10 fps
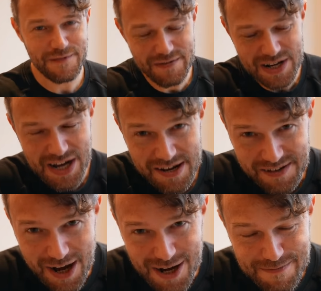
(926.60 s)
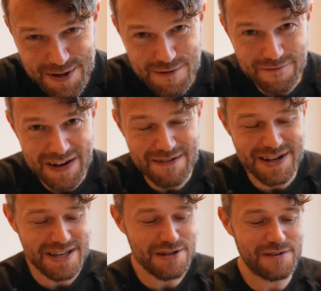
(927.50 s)
for the video, guys. I hope you found
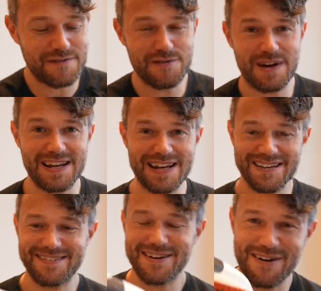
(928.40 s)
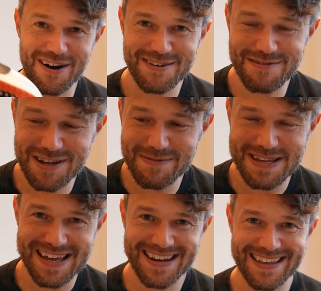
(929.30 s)
it useful, and let us know, are you gonna be
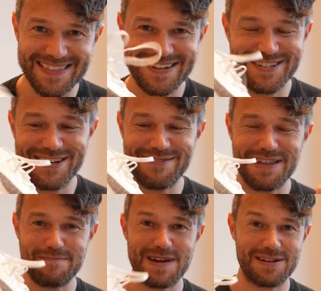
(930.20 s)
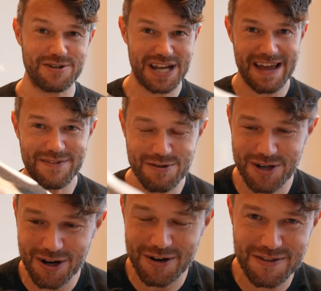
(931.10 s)
getting this shoe at the big launch? Have you
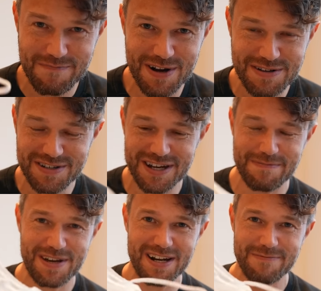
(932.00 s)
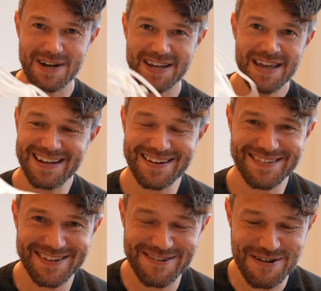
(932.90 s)
got the prototype colorway? Let
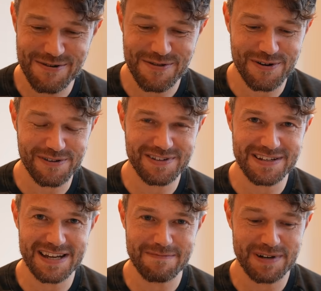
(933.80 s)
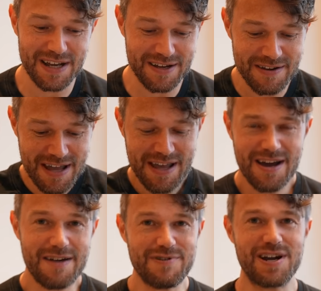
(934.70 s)
us know your thoughts on it down below.
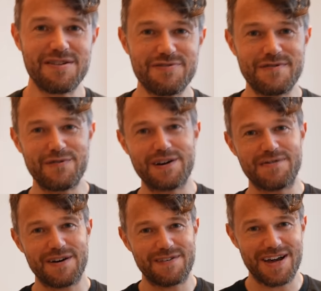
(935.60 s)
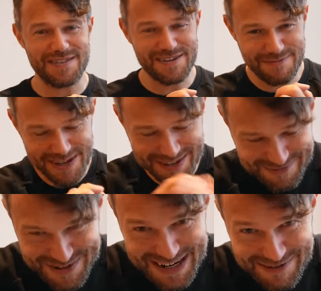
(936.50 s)
I've run 145K this week.
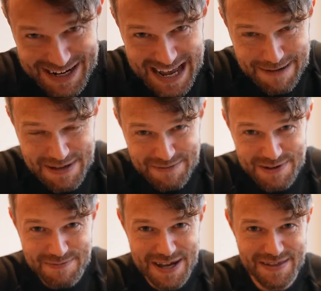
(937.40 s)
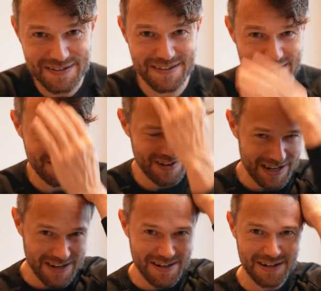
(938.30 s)
Really, really happy with where things are going for
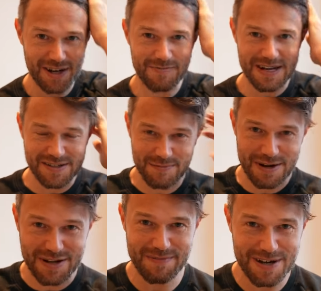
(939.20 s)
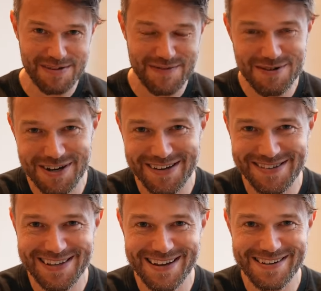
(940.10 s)
London. Can't wait to welcome loads of you guys
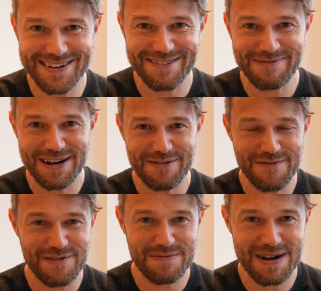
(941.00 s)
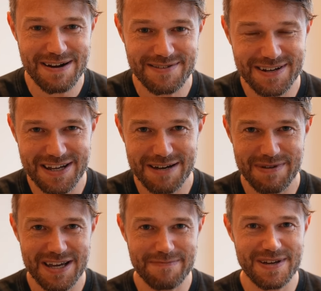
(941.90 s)
to London as well for the marathon
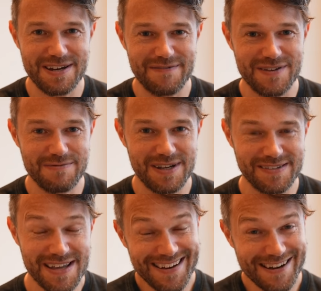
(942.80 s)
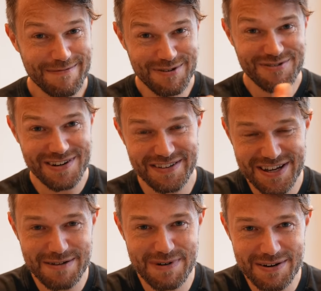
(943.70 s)
coming up in a few weeks. I hope your training is
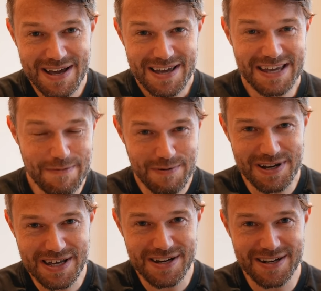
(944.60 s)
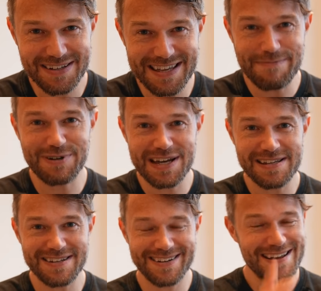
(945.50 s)
going well. Keep on working hard, keep on getting
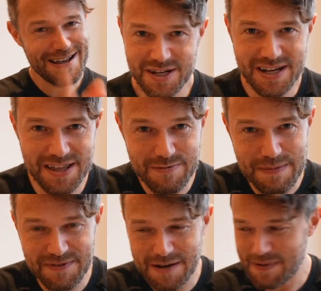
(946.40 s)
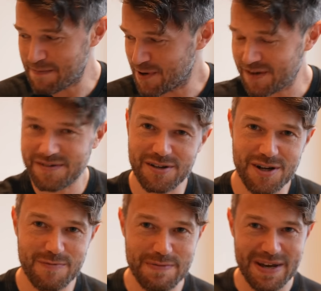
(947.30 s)
it done. Check out the website,
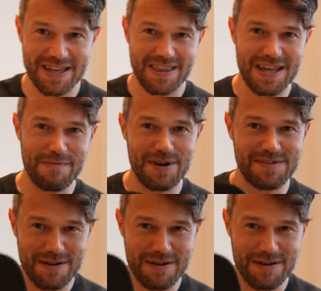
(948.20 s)
benparks.com. We make the most